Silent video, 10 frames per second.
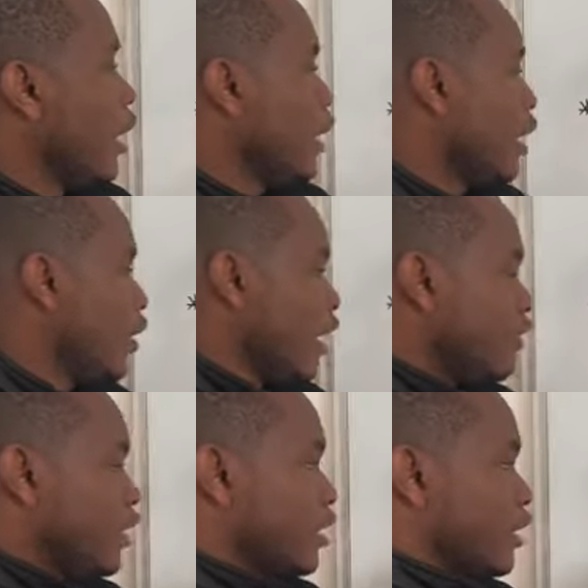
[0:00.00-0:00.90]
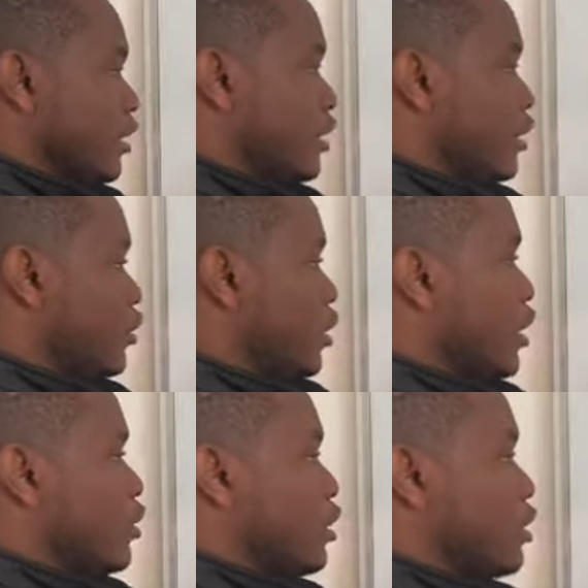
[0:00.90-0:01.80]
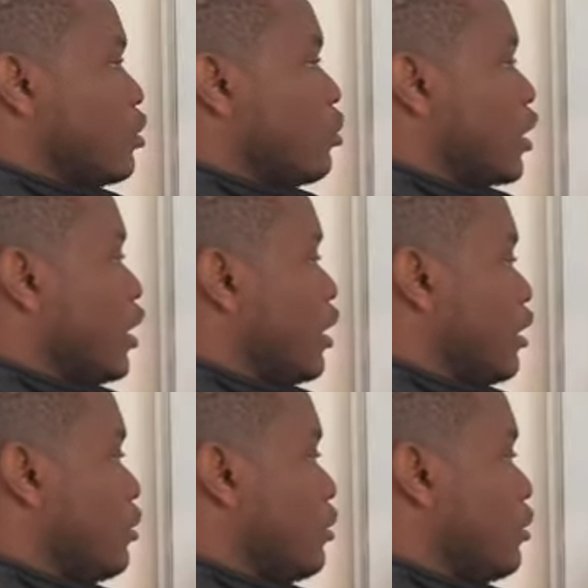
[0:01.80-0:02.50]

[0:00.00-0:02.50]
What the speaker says: Now, having this, let's just look here.